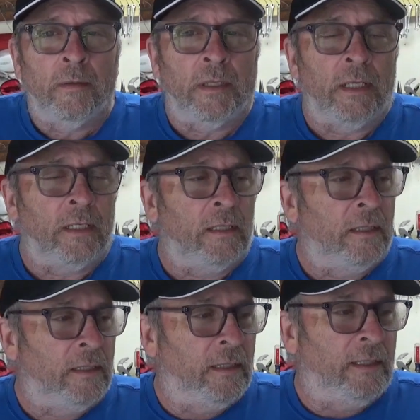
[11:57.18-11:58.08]
But heck,
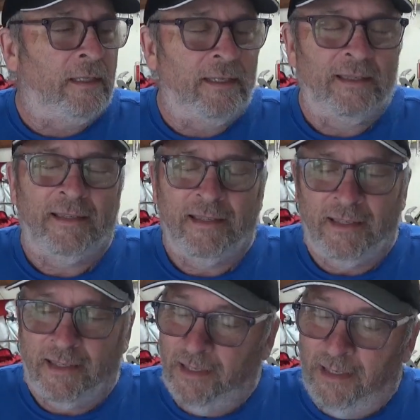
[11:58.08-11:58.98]

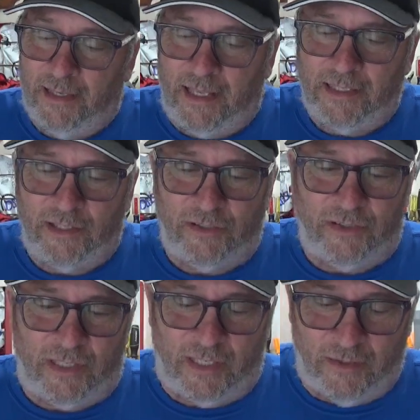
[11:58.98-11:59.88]
that's
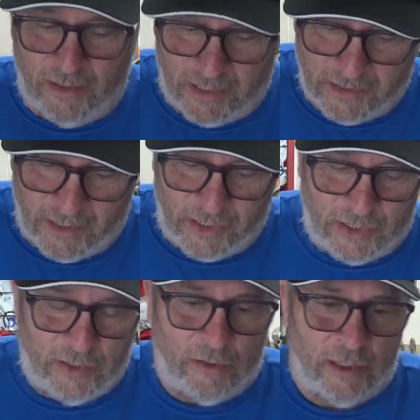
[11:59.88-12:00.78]
interesting. I'll have to let
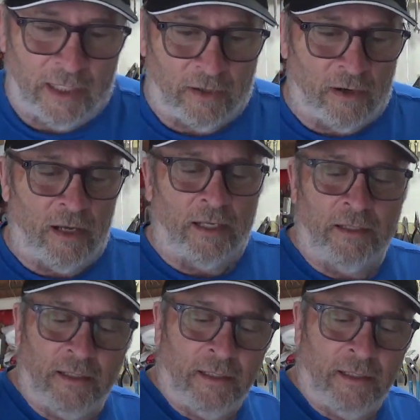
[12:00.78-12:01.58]
you know later on